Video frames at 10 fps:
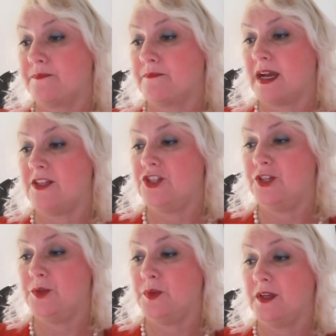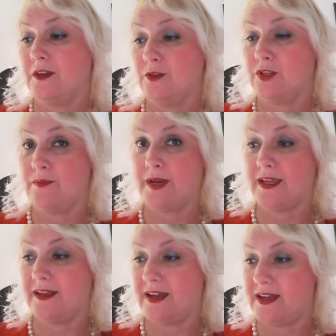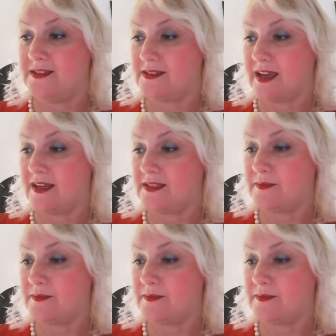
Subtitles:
Mind you, looking back in hindsight,